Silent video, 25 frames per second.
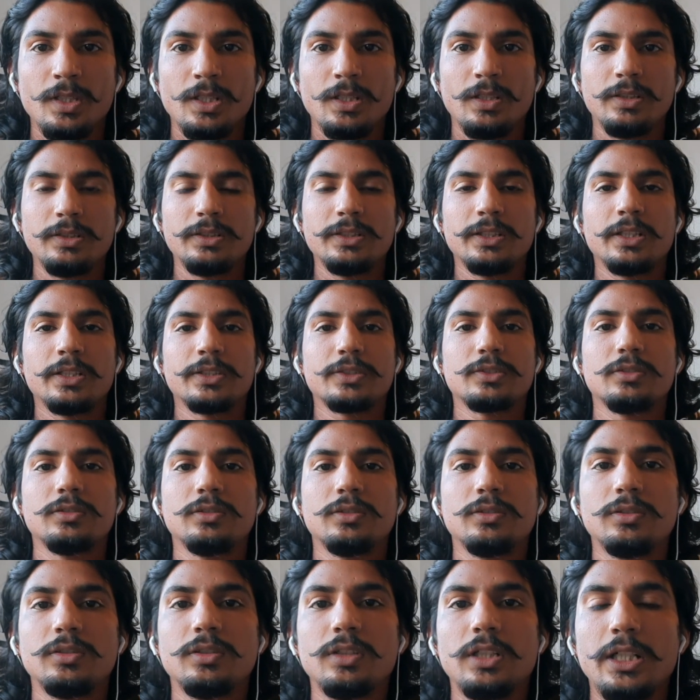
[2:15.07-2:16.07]
Yeah,
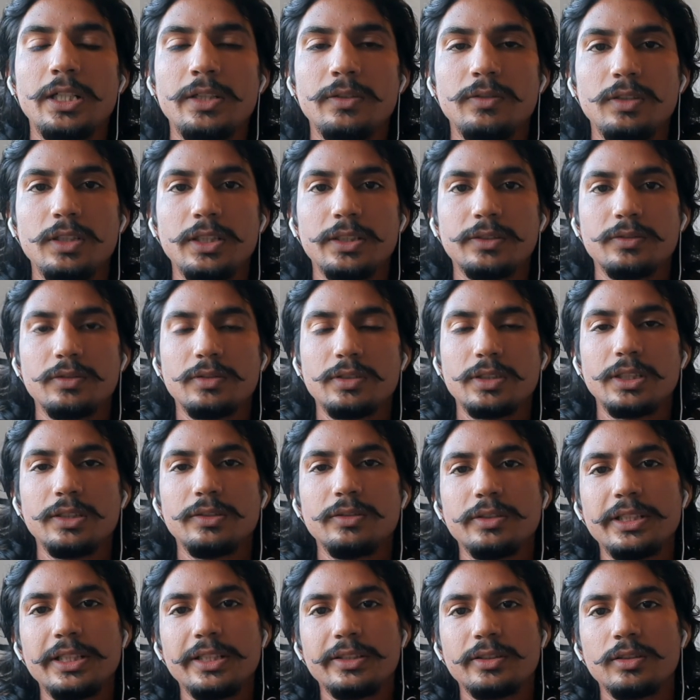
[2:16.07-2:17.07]
so I would like to tell
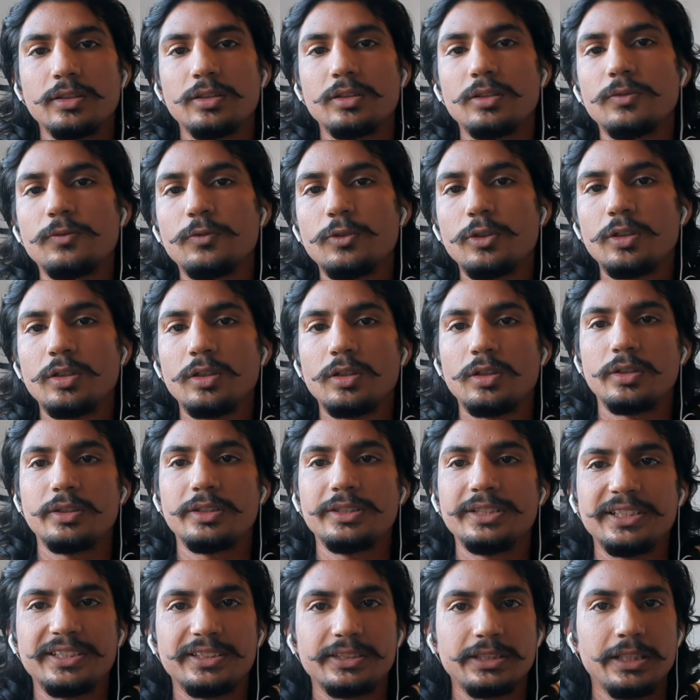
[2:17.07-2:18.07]
you that for
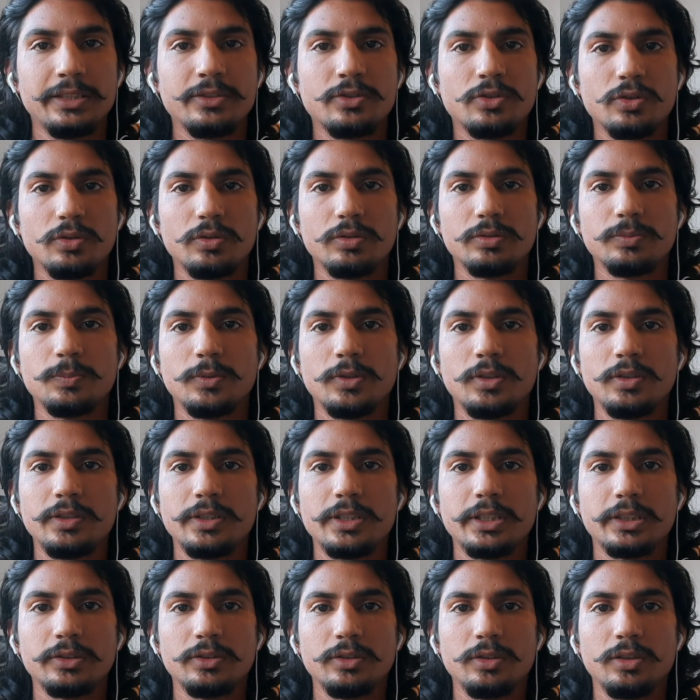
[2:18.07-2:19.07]
this I chose
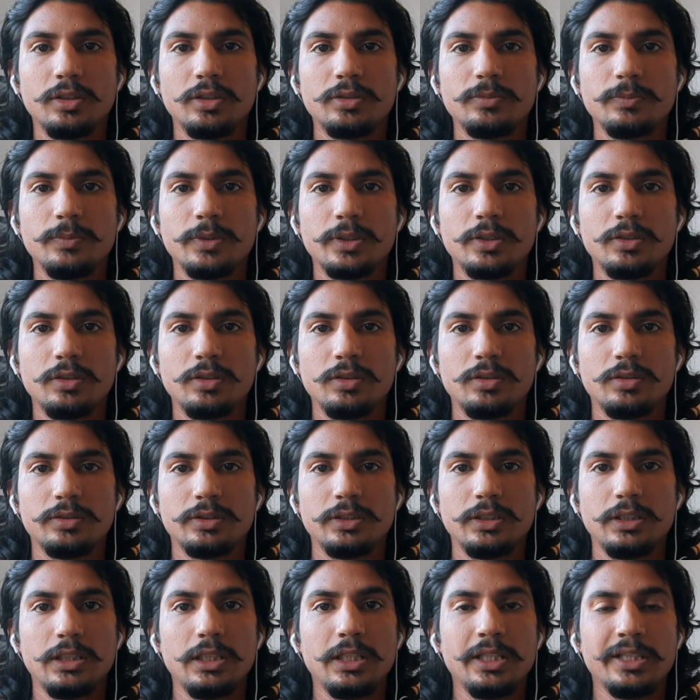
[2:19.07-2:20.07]
Polytech Nantes because
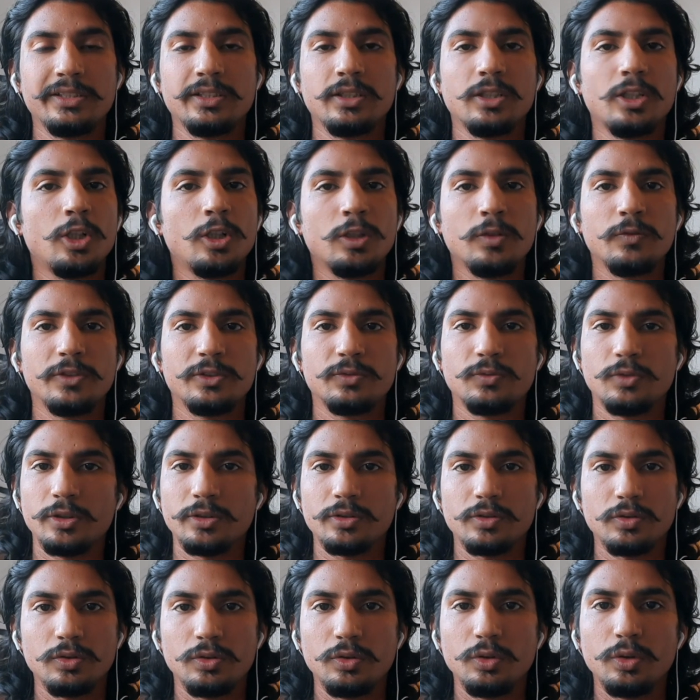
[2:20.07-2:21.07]
I always
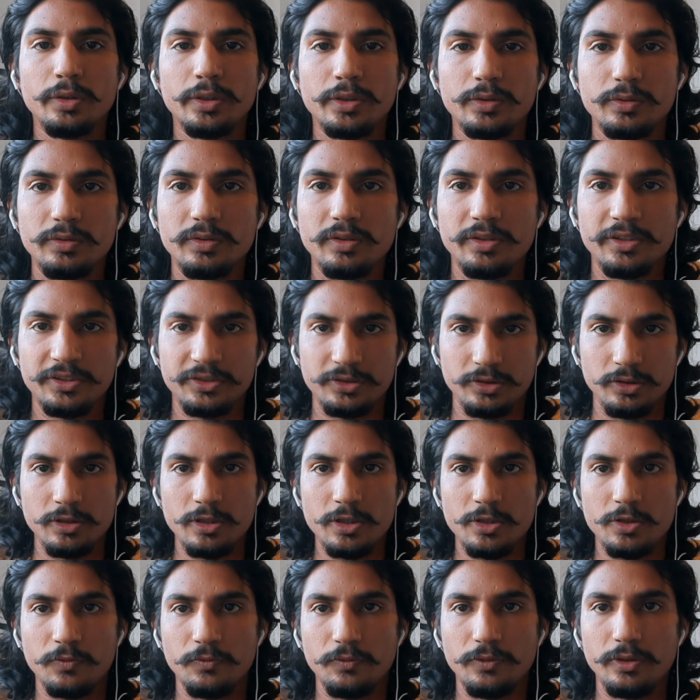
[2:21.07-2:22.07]
wanted to go into the
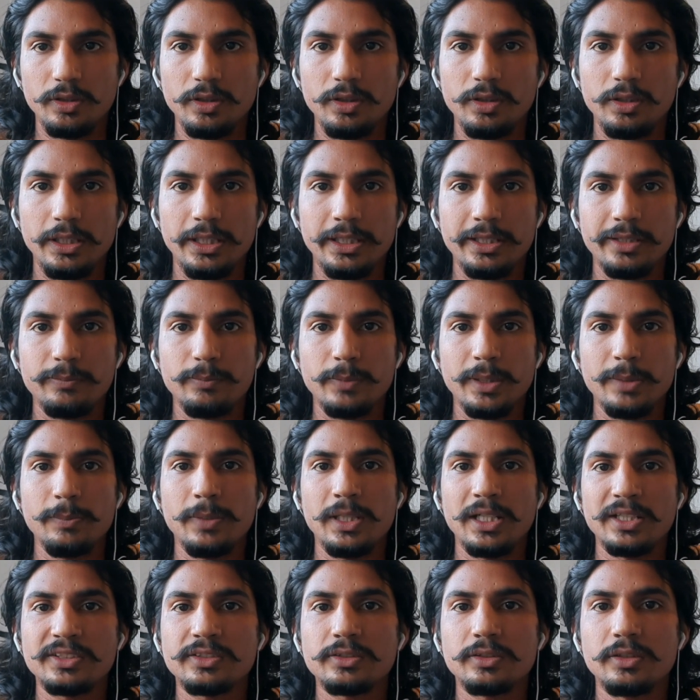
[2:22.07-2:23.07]
research field, and my
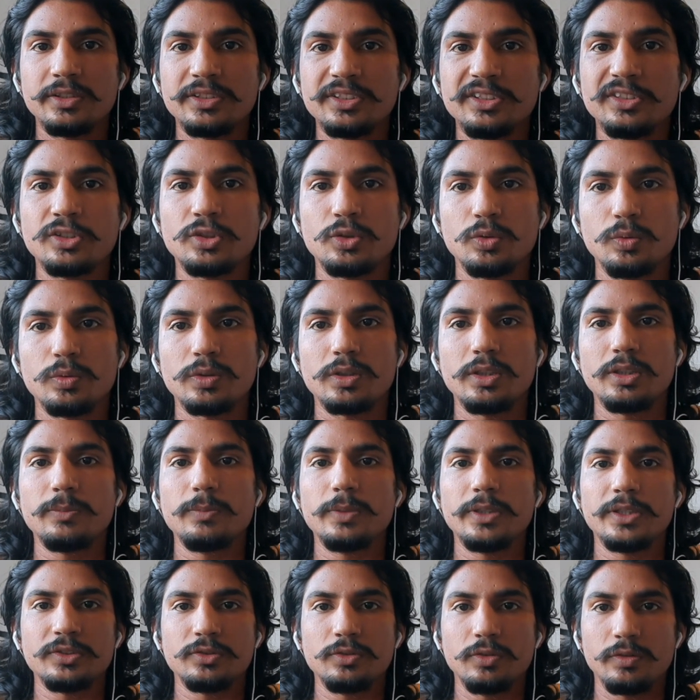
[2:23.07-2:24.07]
master's is totally
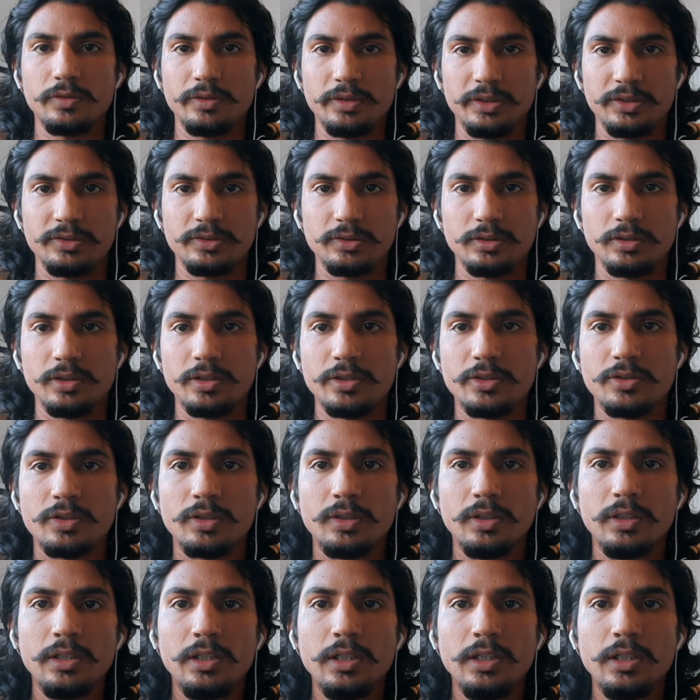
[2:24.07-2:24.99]
based on research.